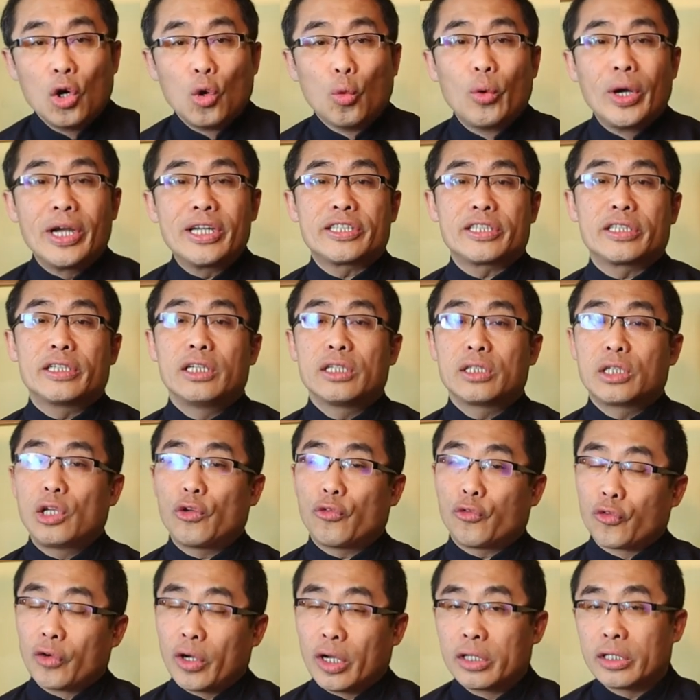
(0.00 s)
with
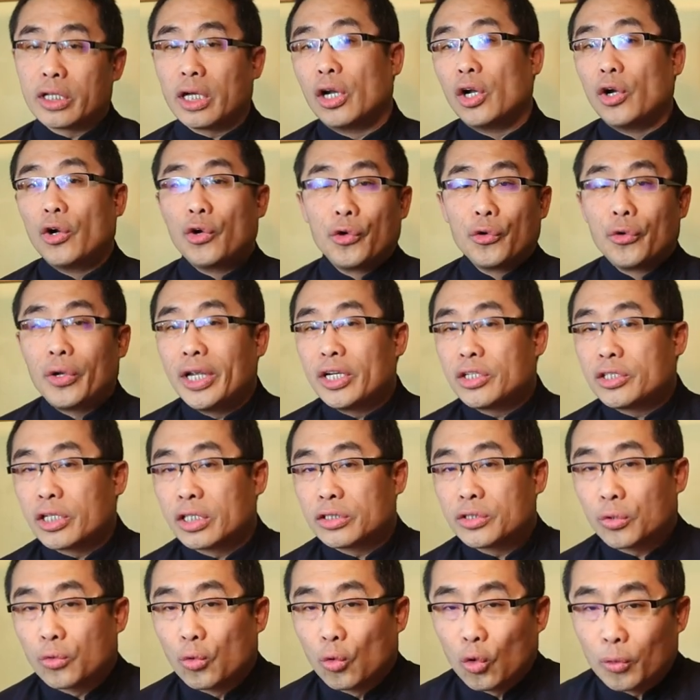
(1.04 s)
different
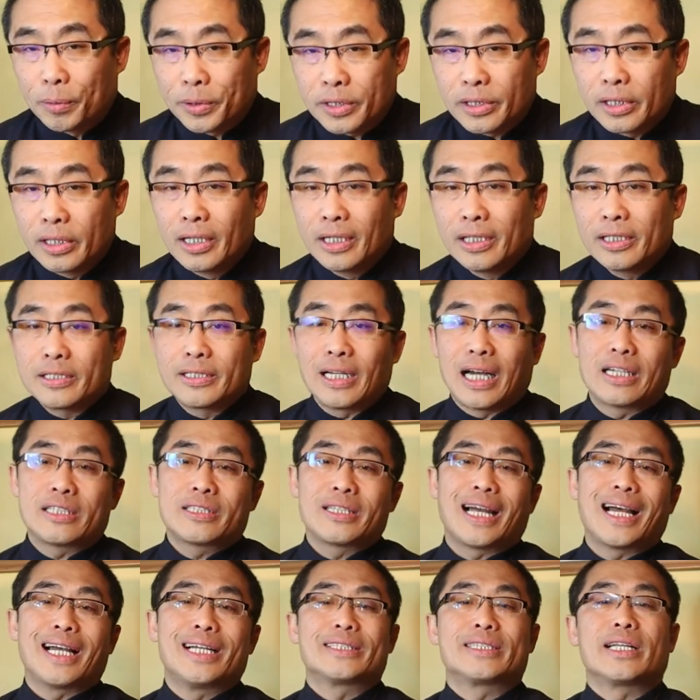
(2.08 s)
religious groups
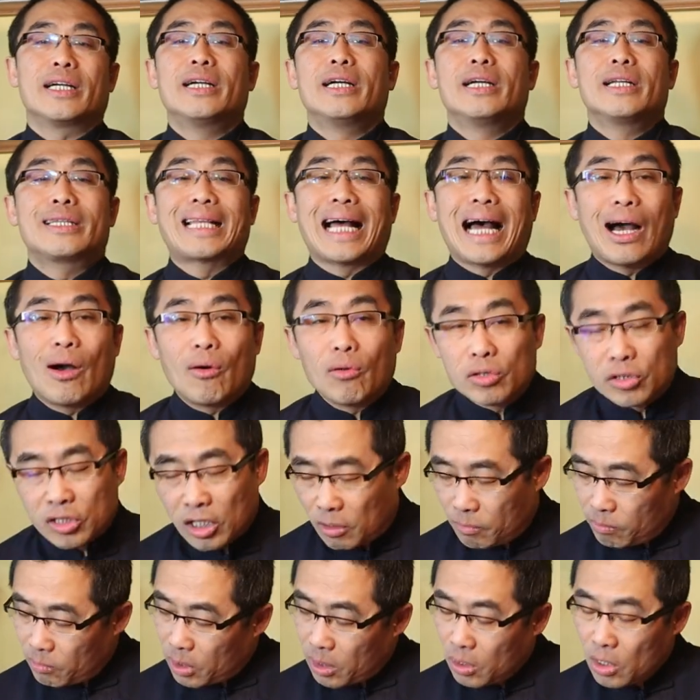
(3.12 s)
such as
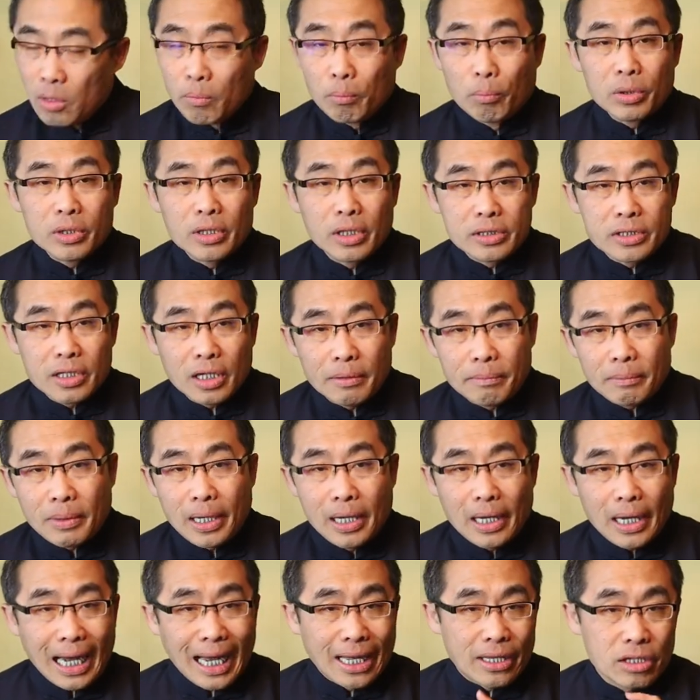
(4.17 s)
Daoism, Buddhism,
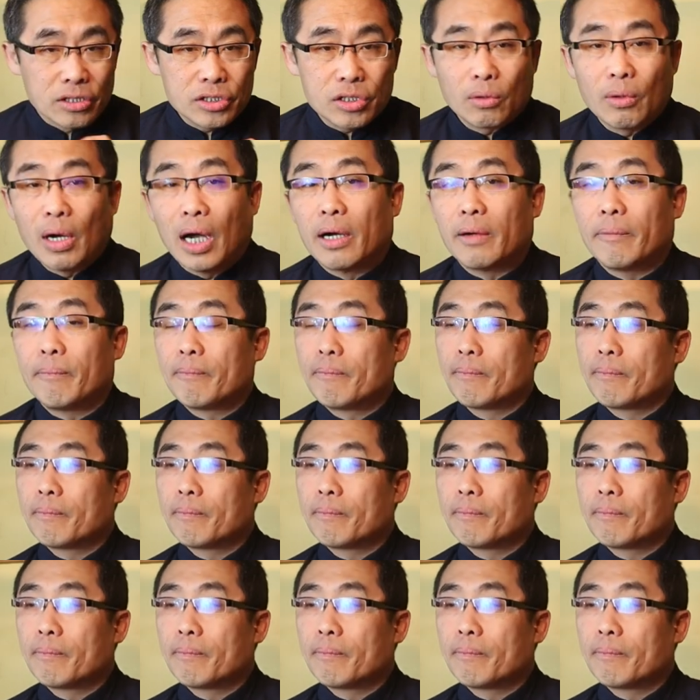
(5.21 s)
and so on.